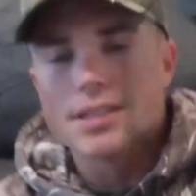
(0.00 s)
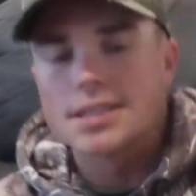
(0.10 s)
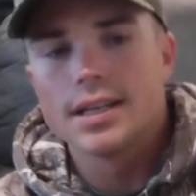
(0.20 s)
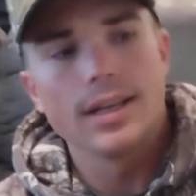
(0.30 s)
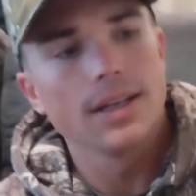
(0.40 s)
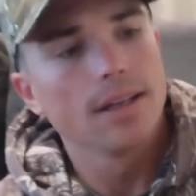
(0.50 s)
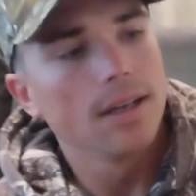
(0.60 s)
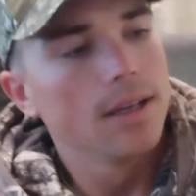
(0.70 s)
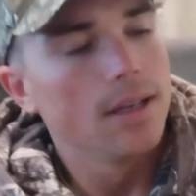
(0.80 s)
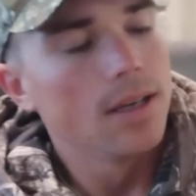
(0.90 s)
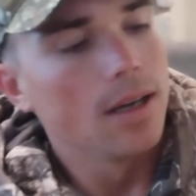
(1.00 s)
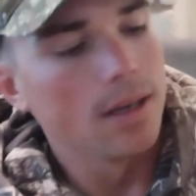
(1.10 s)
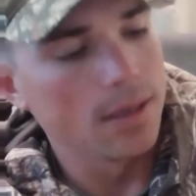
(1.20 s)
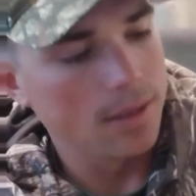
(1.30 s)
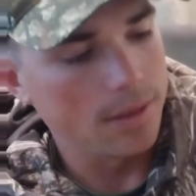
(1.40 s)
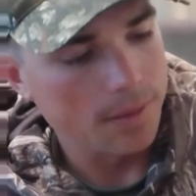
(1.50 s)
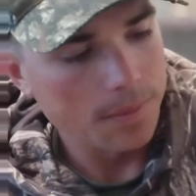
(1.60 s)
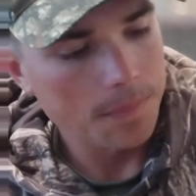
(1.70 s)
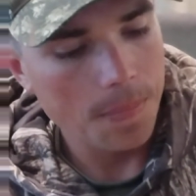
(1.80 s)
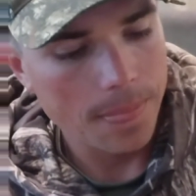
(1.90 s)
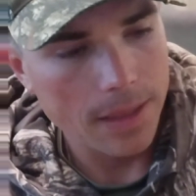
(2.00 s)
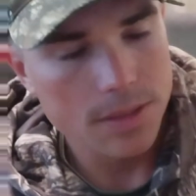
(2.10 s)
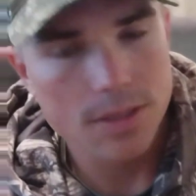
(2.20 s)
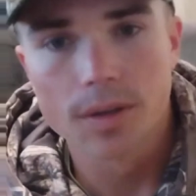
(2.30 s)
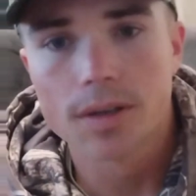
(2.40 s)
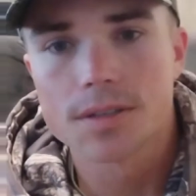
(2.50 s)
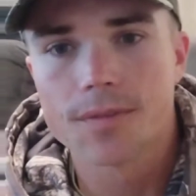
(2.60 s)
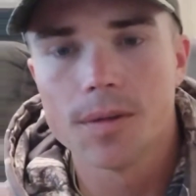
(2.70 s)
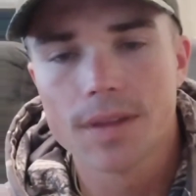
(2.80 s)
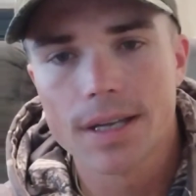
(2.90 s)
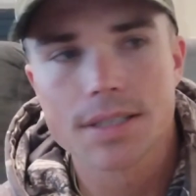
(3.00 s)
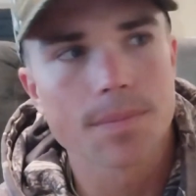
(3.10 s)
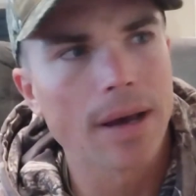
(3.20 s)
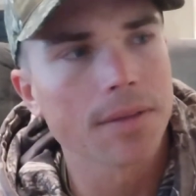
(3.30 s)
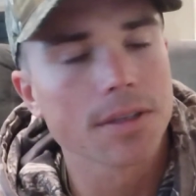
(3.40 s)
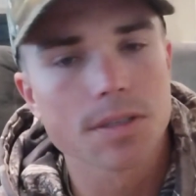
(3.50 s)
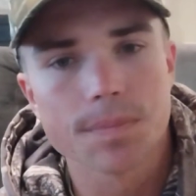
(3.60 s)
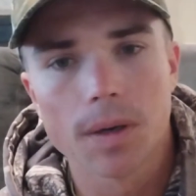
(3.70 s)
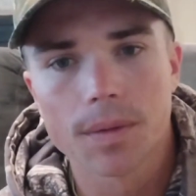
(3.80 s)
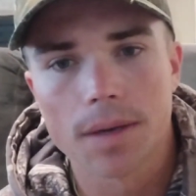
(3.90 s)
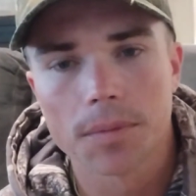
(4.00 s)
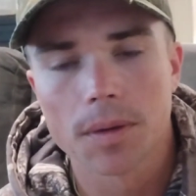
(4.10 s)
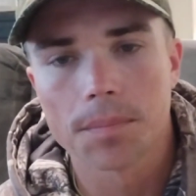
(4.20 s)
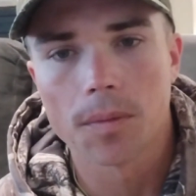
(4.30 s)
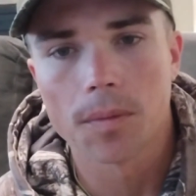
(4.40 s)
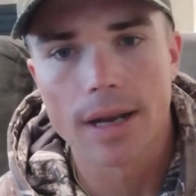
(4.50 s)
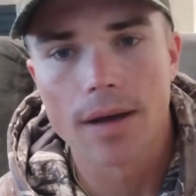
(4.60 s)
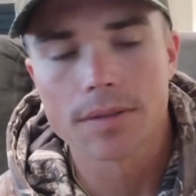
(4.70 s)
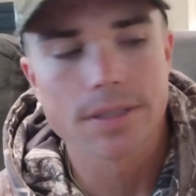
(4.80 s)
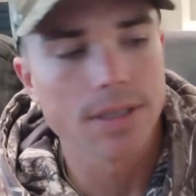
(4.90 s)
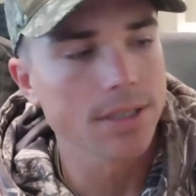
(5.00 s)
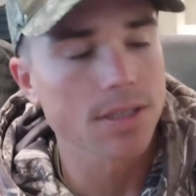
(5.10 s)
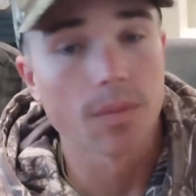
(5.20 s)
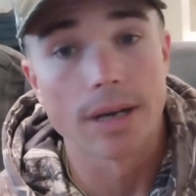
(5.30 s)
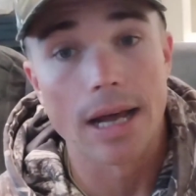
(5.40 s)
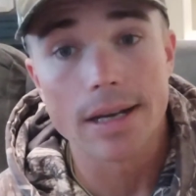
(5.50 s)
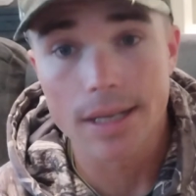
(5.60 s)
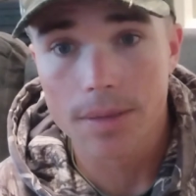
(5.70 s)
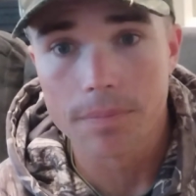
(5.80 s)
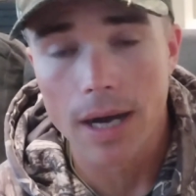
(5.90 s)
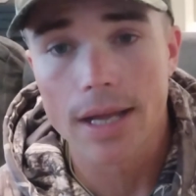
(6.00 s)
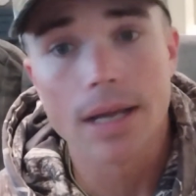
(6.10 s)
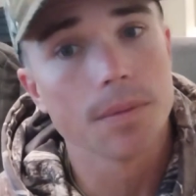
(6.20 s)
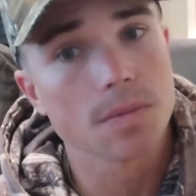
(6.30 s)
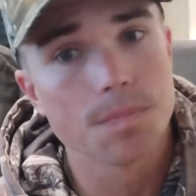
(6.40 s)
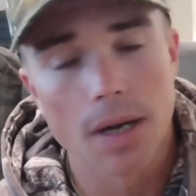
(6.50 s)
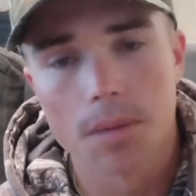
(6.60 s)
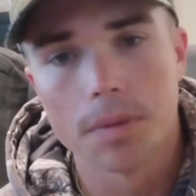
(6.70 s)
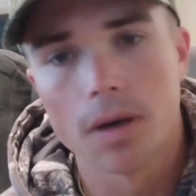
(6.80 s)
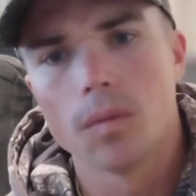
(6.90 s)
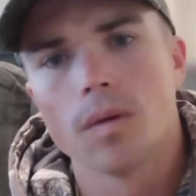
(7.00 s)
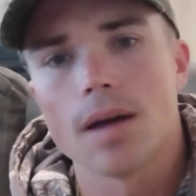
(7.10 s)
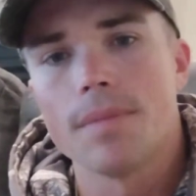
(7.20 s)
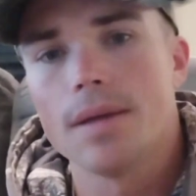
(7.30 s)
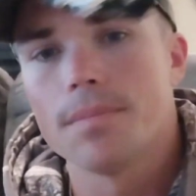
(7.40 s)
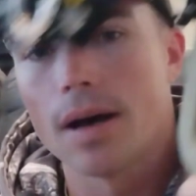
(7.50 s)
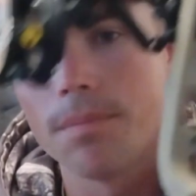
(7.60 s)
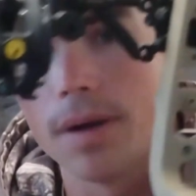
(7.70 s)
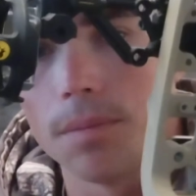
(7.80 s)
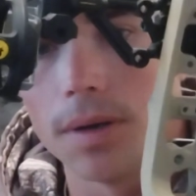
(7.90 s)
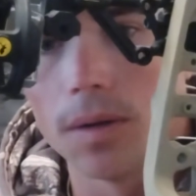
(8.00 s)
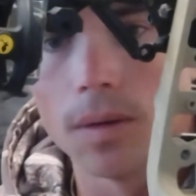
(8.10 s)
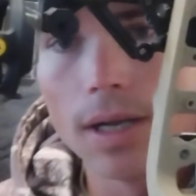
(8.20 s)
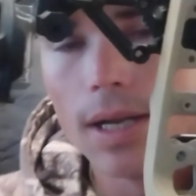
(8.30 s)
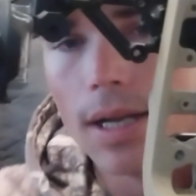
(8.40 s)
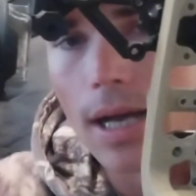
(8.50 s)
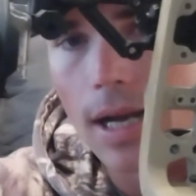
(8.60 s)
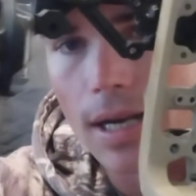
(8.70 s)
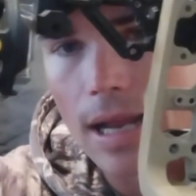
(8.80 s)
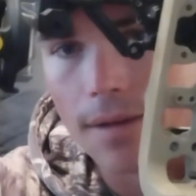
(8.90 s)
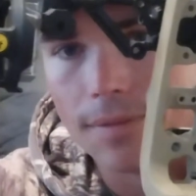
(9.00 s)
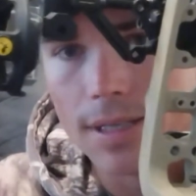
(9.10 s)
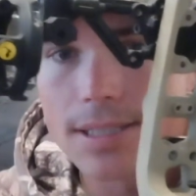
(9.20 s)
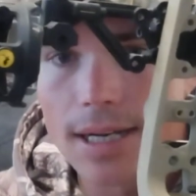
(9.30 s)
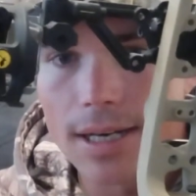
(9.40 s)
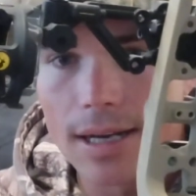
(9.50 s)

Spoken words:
this thing. Uh, so there's a few things about this bow that I'm going to point out to you. So when I did buy it, it was bare bow. What I mean by bare bow, I didn't have this, I